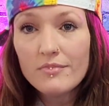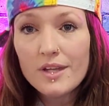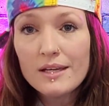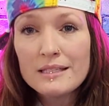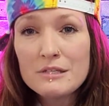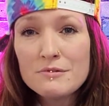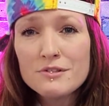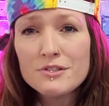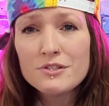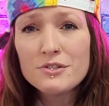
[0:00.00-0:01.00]
And he
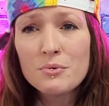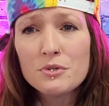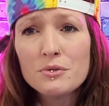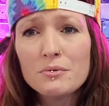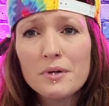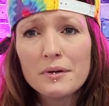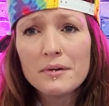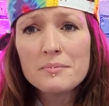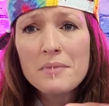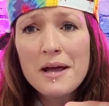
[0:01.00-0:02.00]
was just so cute, I
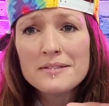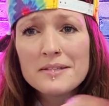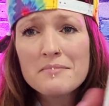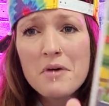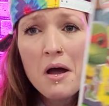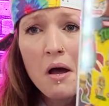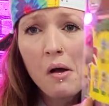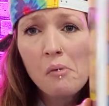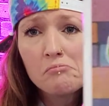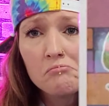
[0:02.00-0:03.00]
couldn't pass him
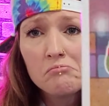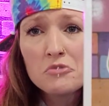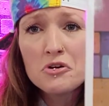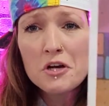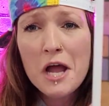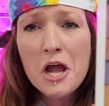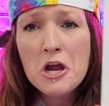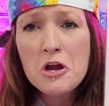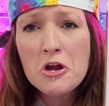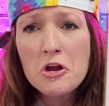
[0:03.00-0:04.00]
up. Look at
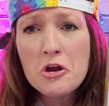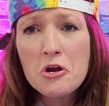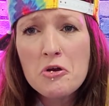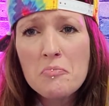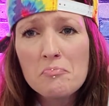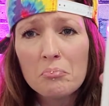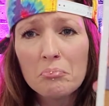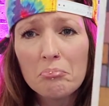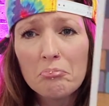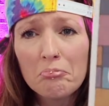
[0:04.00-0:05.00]
him.
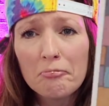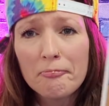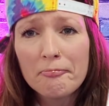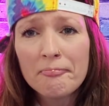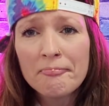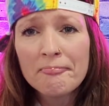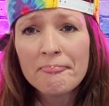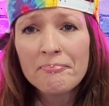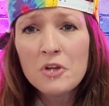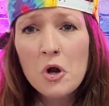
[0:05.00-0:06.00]

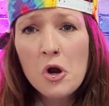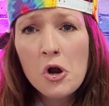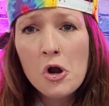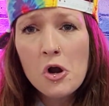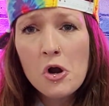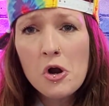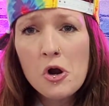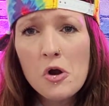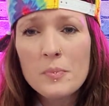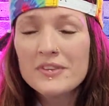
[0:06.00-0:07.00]

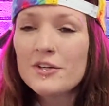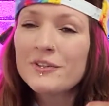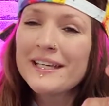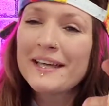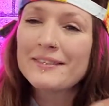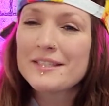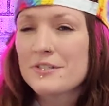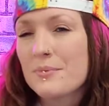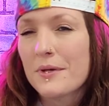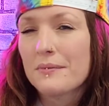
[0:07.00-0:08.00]
Oh, but they only had
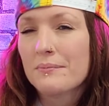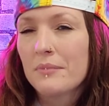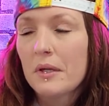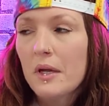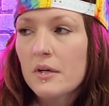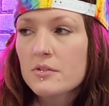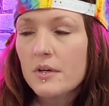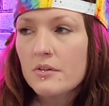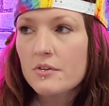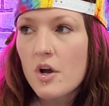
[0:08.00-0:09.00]
this one. So
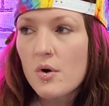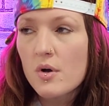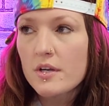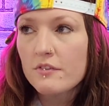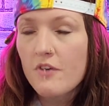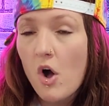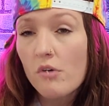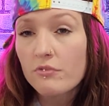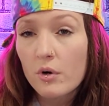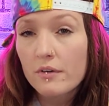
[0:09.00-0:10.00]
I don't know if all
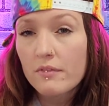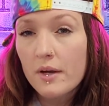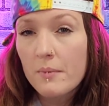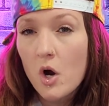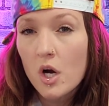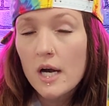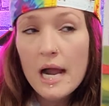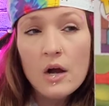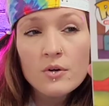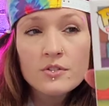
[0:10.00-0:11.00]
four of them are
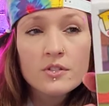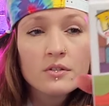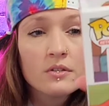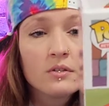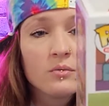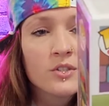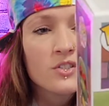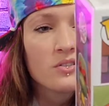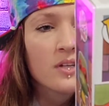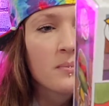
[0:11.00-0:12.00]
out,
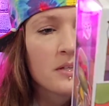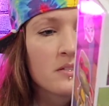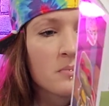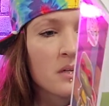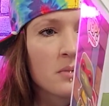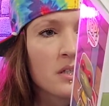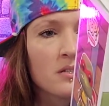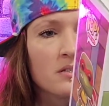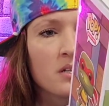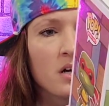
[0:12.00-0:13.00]
which they must be
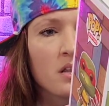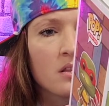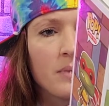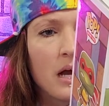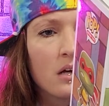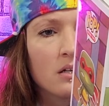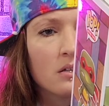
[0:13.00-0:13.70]
because they're on the back.